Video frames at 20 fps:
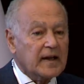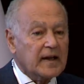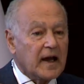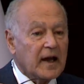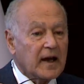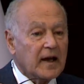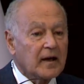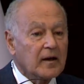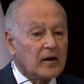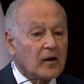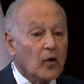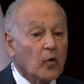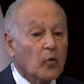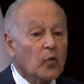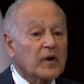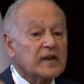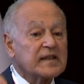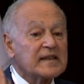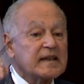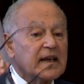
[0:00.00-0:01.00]

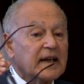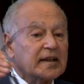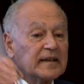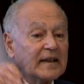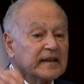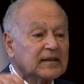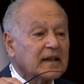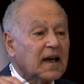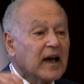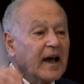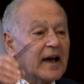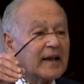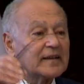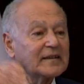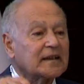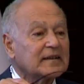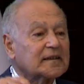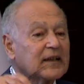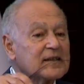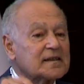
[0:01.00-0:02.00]
preserve the number of
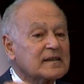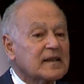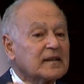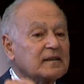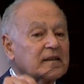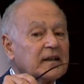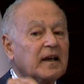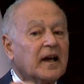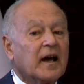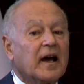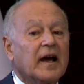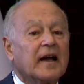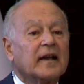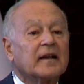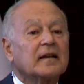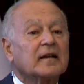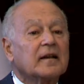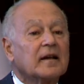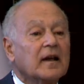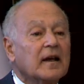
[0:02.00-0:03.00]
population and
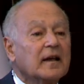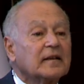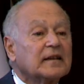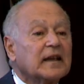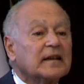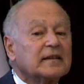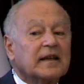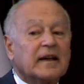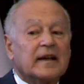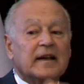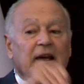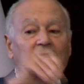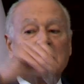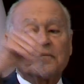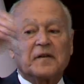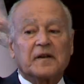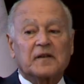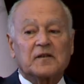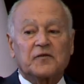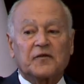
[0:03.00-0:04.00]
increase their
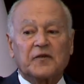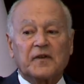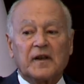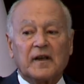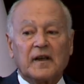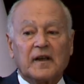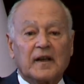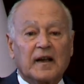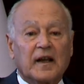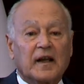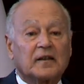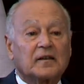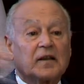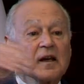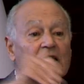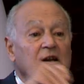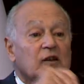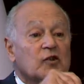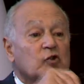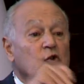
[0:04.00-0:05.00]
population so it can
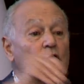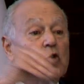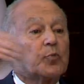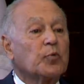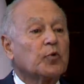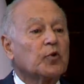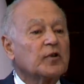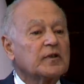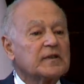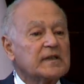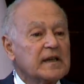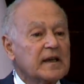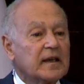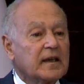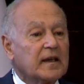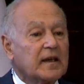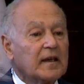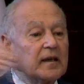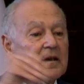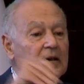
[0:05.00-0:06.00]
compete
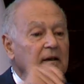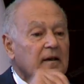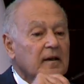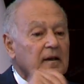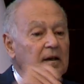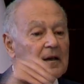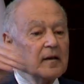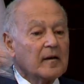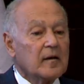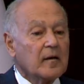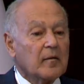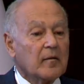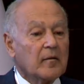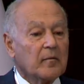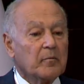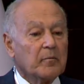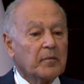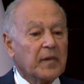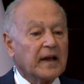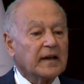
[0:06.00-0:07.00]
with
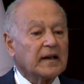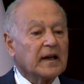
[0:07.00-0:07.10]
geopolitical